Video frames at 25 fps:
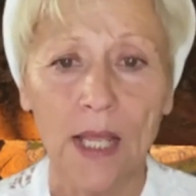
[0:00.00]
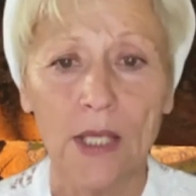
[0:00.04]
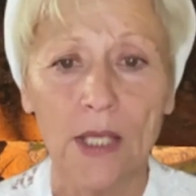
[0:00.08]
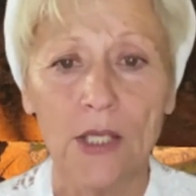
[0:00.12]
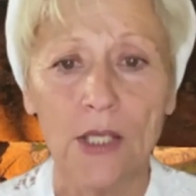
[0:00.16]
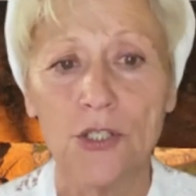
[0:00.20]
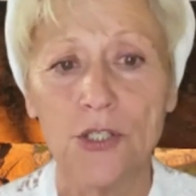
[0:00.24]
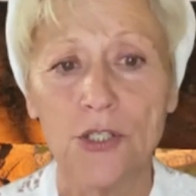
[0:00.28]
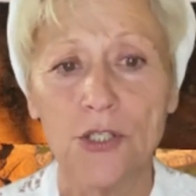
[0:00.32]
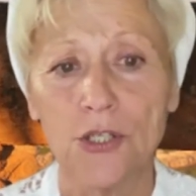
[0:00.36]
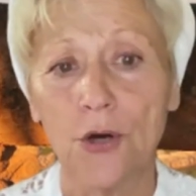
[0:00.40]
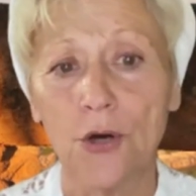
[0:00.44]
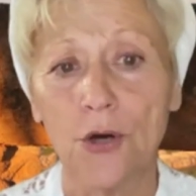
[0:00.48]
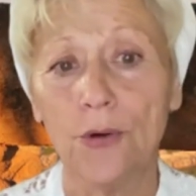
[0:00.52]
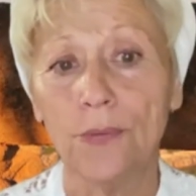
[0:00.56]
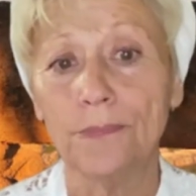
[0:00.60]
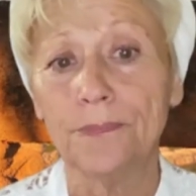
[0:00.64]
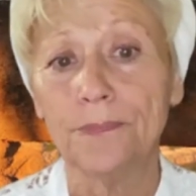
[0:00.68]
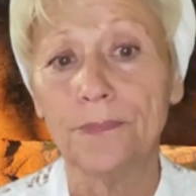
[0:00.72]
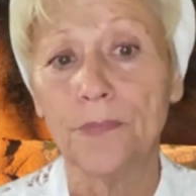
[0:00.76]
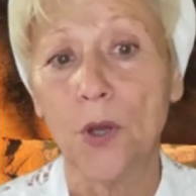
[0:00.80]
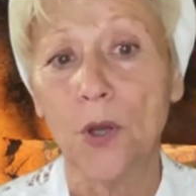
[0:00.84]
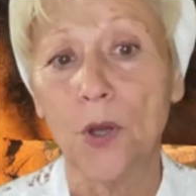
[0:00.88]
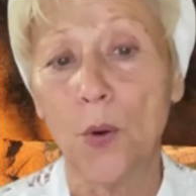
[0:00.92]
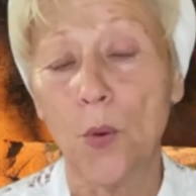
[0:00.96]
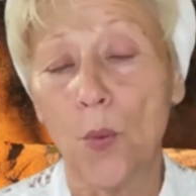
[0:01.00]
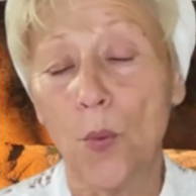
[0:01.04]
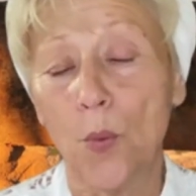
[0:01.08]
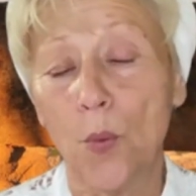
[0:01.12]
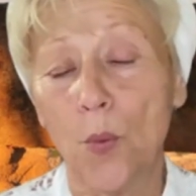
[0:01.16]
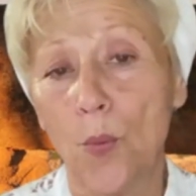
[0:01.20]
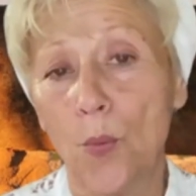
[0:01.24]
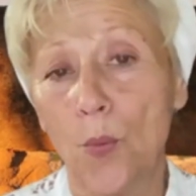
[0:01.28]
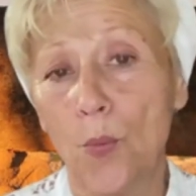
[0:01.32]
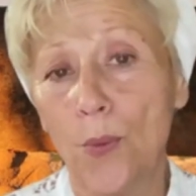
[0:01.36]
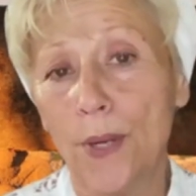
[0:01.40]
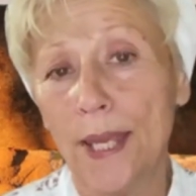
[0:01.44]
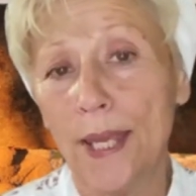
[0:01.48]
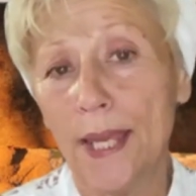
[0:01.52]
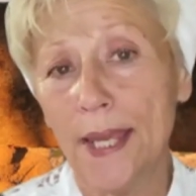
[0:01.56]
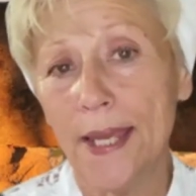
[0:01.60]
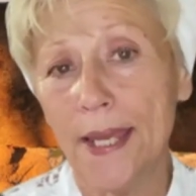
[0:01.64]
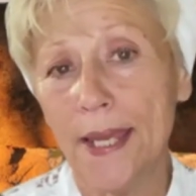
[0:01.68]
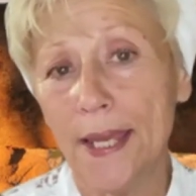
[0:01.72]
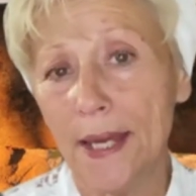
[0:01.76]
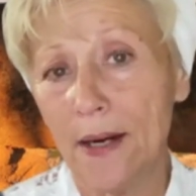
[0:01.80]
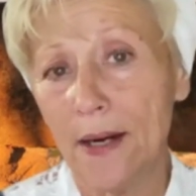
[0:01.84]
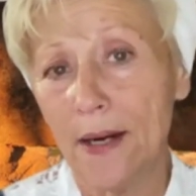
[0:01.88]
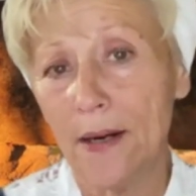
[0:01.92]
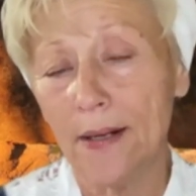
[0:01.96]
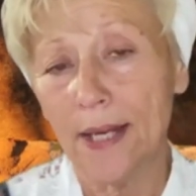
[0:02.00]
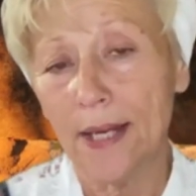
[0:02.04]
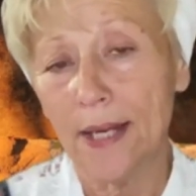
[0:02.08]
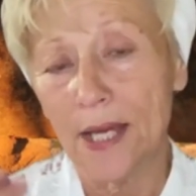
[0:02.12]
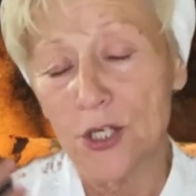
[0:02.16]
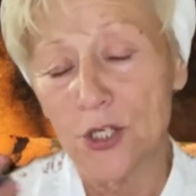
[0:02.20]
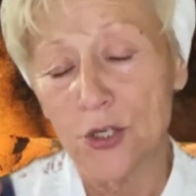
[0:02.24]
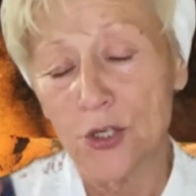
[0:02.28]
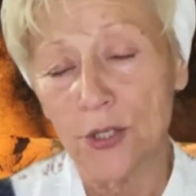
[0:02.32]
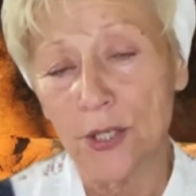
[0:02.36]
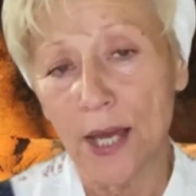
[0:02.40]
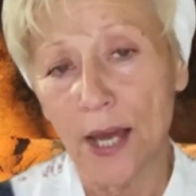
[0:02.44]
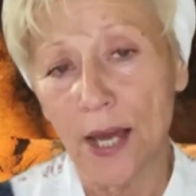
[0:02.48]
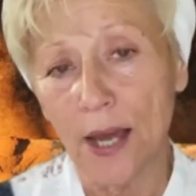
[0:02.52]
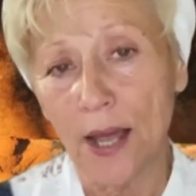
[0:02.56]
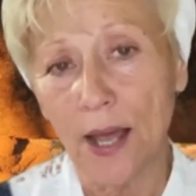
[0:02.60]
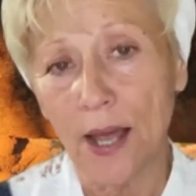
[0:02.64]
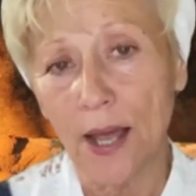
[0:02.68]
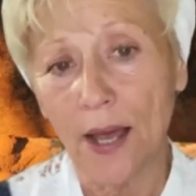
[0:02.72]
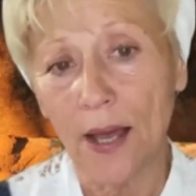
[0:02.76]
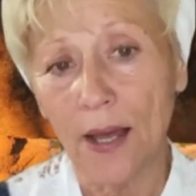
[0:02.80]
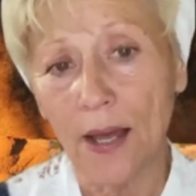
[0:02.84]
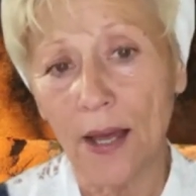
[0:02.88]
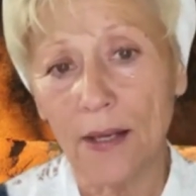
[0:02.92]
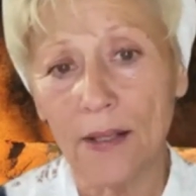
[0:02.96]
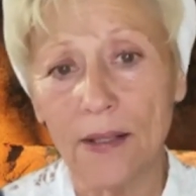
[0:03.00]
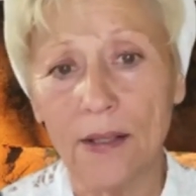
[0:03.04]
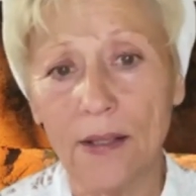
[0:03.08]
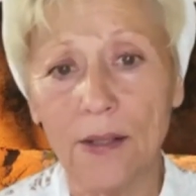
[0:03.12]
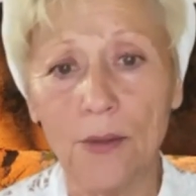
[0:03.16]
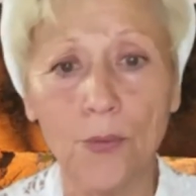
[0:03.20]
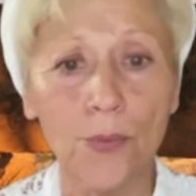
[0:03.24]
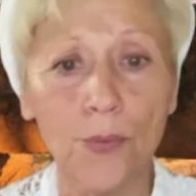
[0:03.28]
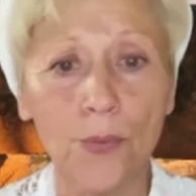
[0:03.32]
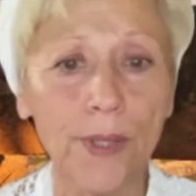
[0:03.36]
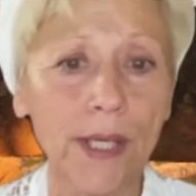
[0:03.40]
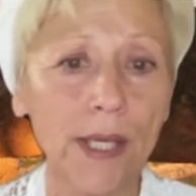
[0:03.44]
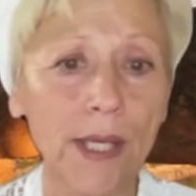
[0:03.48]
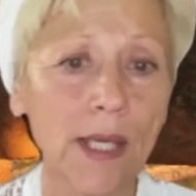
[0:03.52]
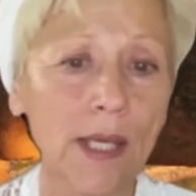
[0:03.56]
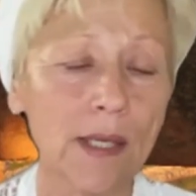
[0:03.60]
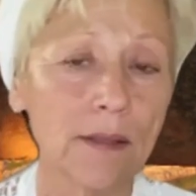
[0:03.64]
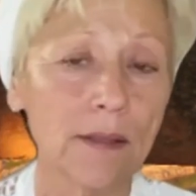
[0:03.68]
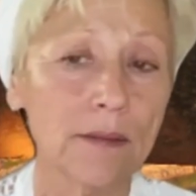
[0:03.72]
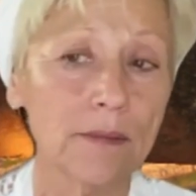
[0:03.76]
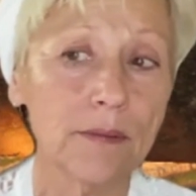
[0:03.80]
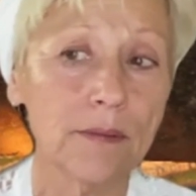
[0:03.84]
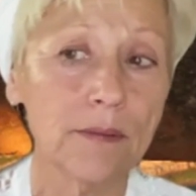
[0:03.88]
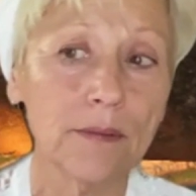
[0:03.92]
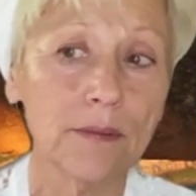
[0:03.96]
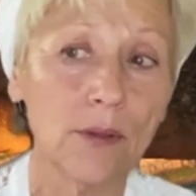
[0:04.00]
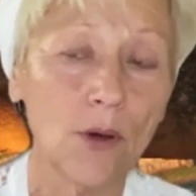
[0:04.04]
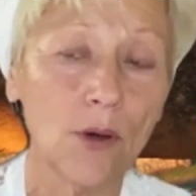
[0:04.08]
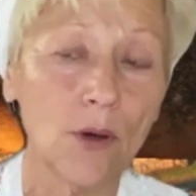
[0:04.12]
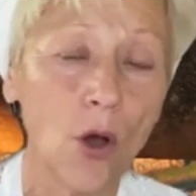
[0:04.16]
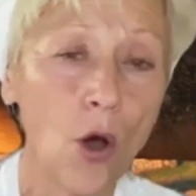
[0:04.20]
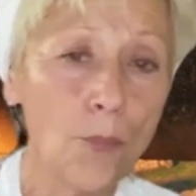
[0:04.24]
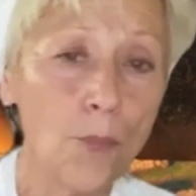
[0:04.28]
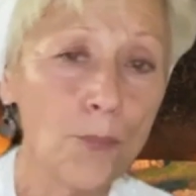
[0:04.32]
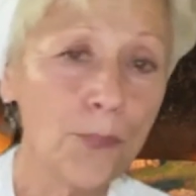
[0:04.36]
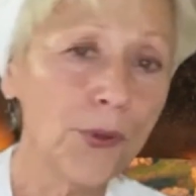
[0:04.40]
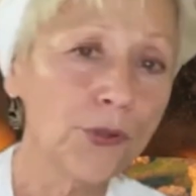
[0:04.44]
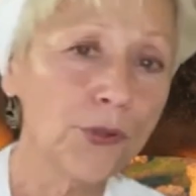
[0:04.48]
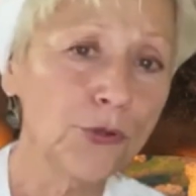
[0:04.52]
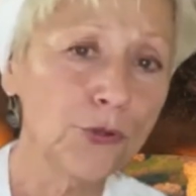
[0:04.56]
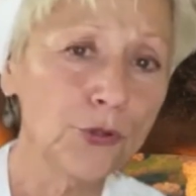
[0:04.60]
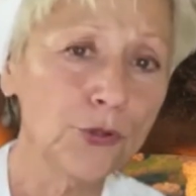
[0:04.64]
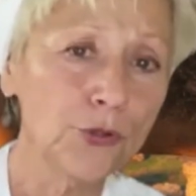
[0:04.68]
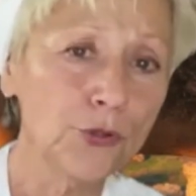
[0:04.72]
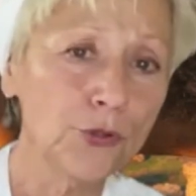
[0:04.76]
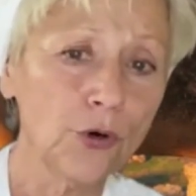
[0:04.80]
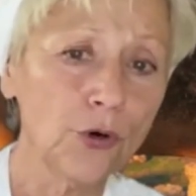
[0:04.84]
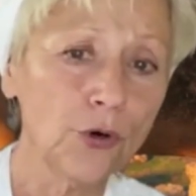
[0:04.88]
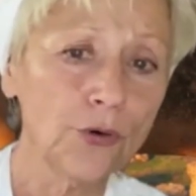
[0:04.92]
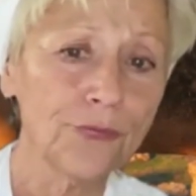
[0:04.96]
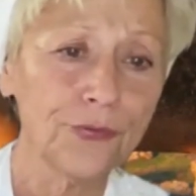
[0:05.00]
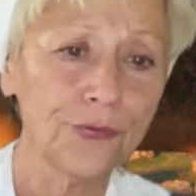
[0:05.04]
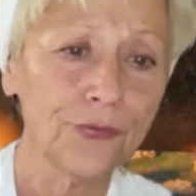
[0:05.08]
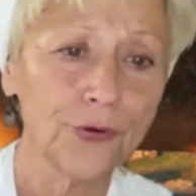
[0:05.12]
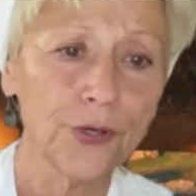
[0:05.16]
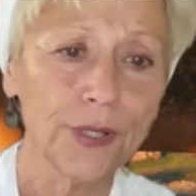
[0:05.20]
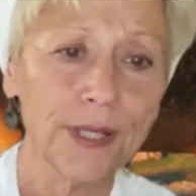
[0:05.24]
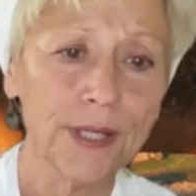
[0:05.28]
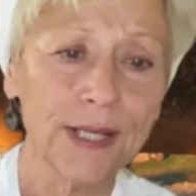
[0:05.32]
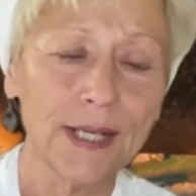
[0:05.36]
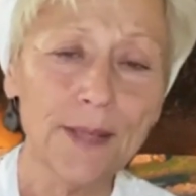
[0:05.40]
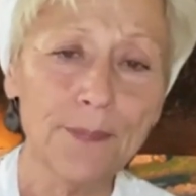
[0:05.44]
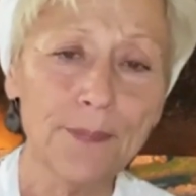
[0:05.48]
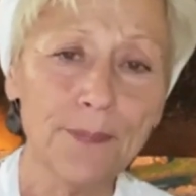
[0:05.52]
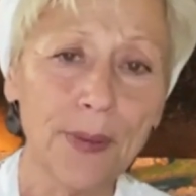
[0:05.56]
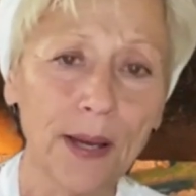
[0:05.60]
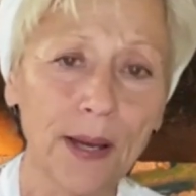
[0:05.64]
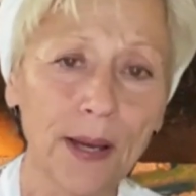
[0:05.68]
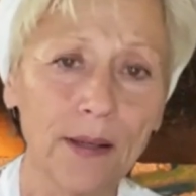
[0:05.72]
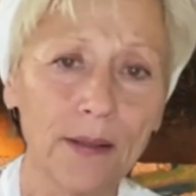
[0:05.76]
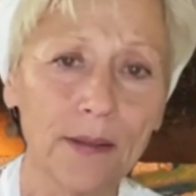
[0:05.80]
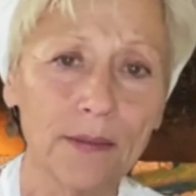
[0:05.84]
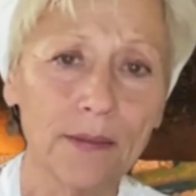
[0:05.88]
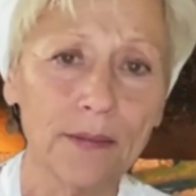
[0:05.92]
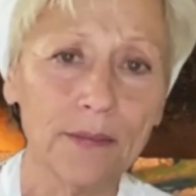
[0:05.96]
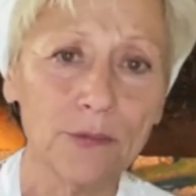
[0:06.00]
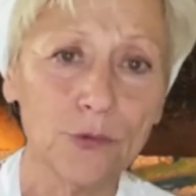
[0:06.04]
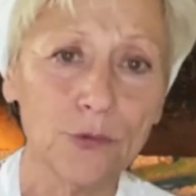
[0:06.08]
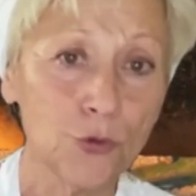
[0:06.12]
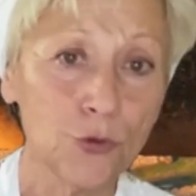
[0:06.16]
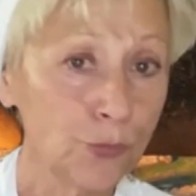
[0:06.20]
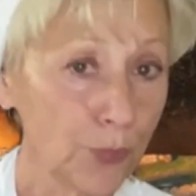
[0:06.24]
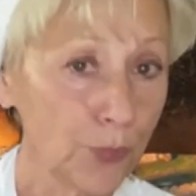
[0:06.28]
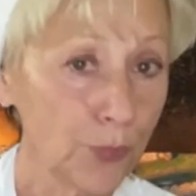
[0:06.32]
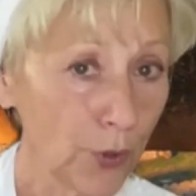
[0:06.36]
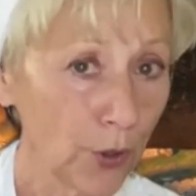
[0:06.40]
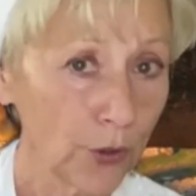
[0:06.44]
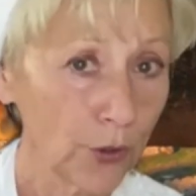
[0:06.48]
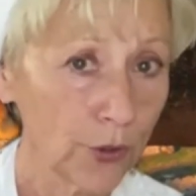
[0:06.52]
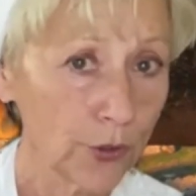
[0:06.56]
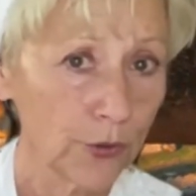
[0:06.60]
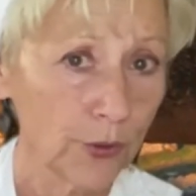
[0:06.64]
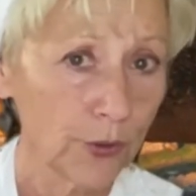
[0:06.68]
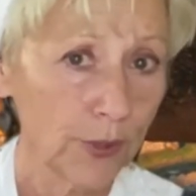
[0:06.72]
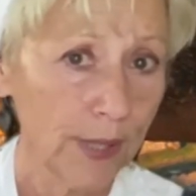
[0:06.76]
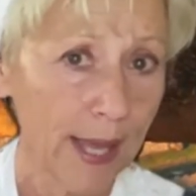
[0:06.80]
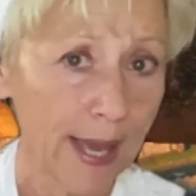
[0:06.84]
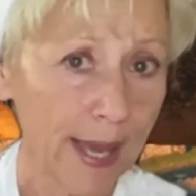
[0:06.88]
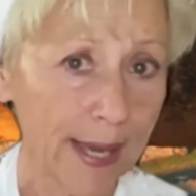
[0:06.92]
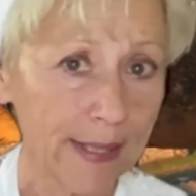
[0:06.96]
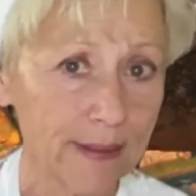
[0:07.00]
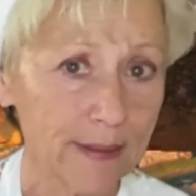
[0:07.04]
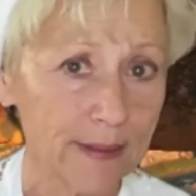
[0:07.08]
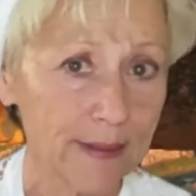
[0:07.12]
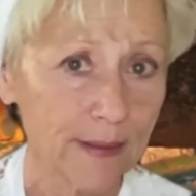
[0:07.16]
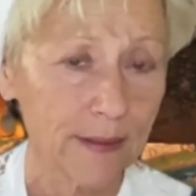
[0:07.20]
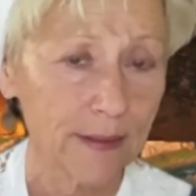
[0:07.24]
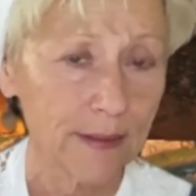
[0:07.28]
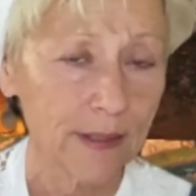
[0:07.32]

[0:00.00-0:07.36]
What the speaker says: So we here, Lashon Hara, we open the door for a klippa to block the light.